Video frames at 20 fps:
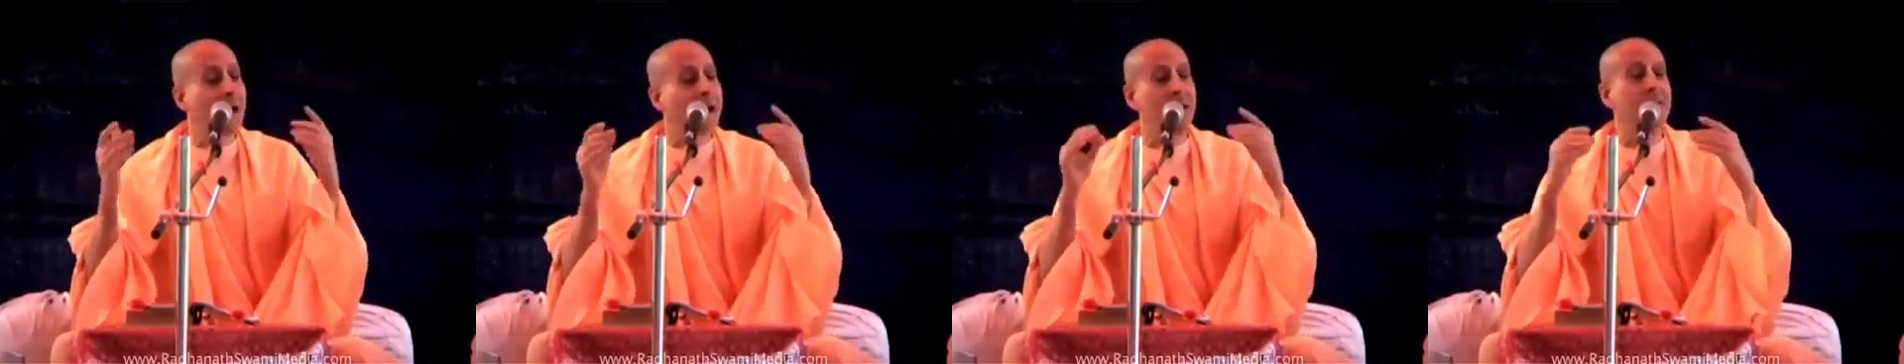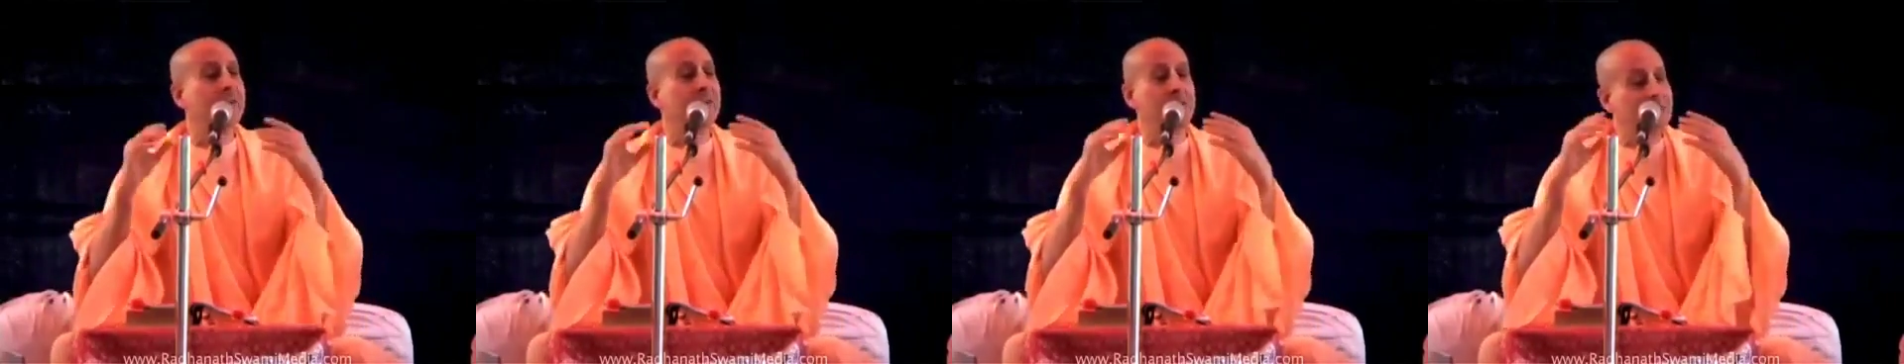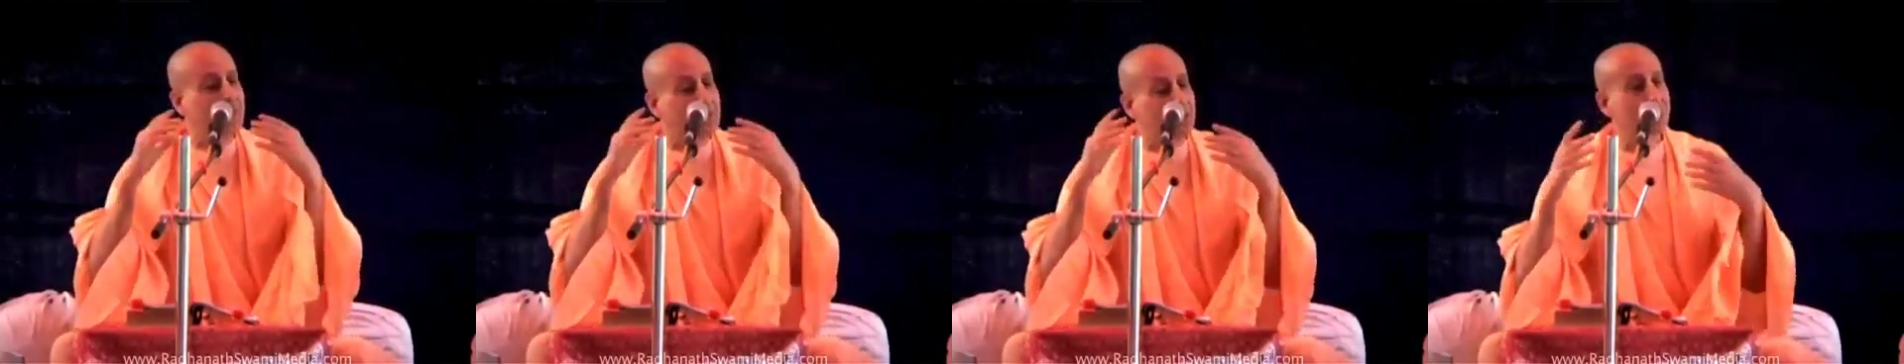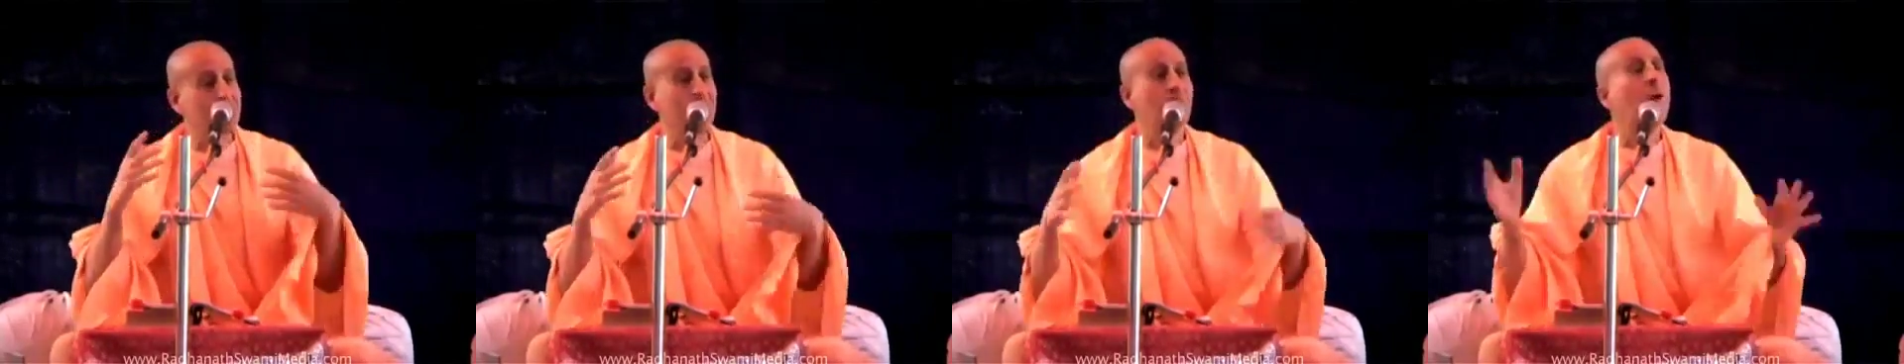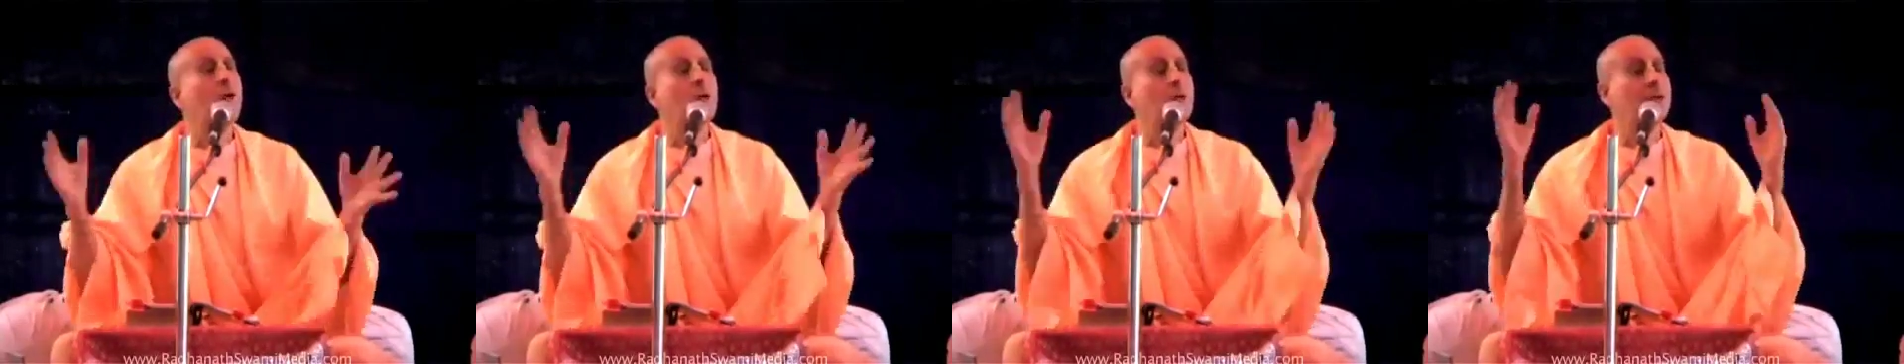out of
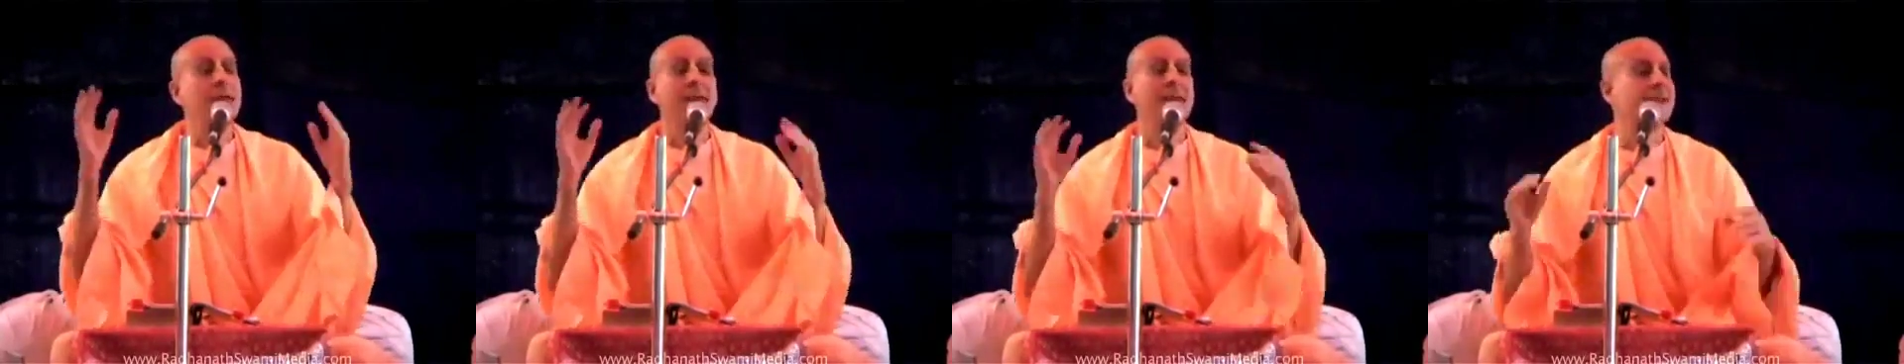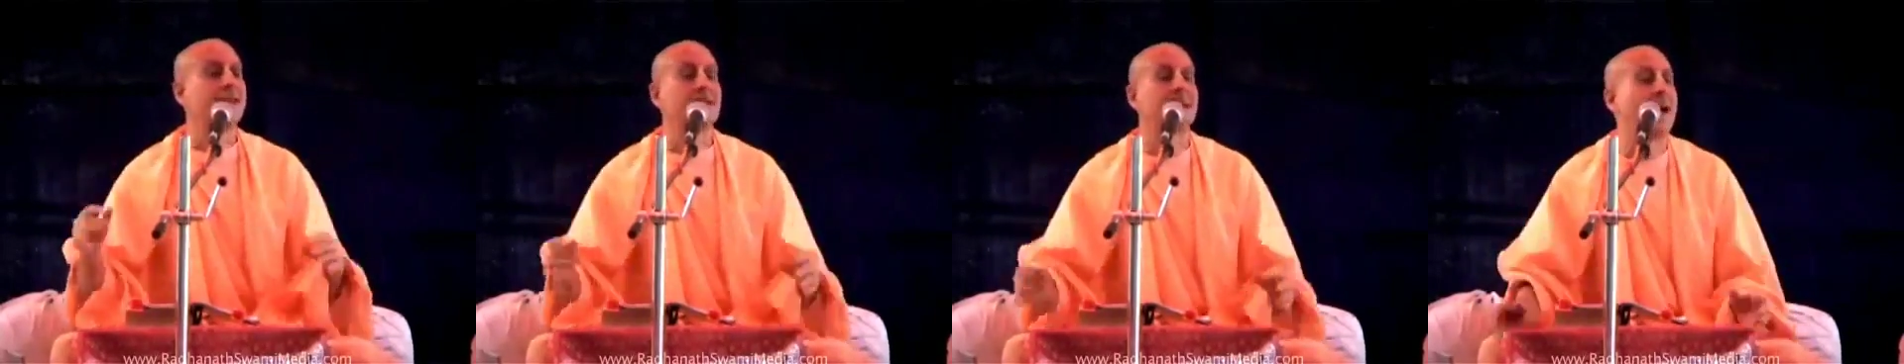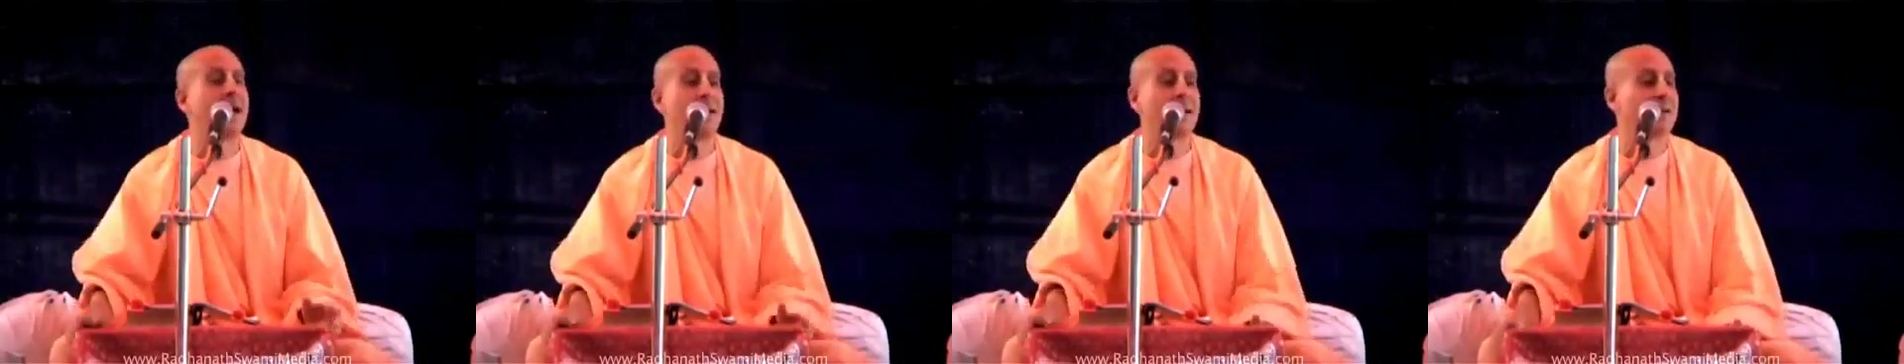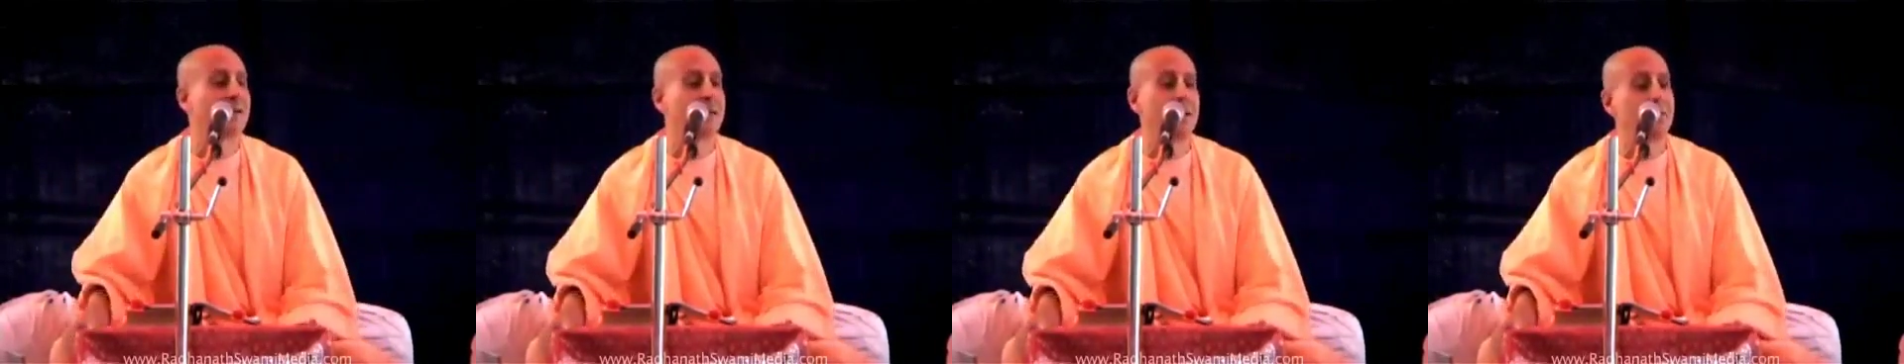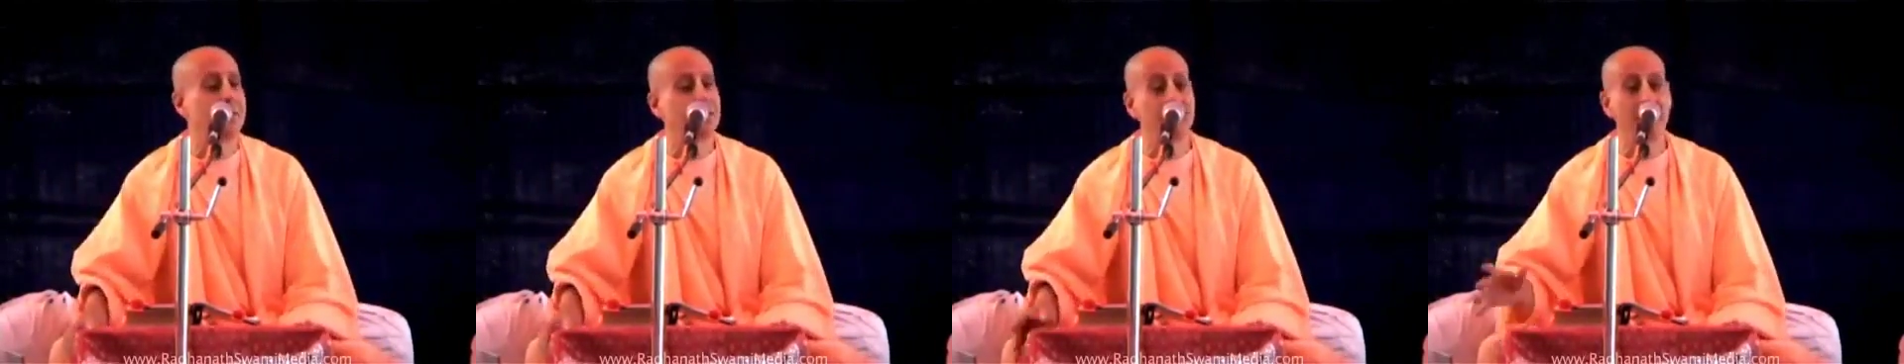control in ecstatic love.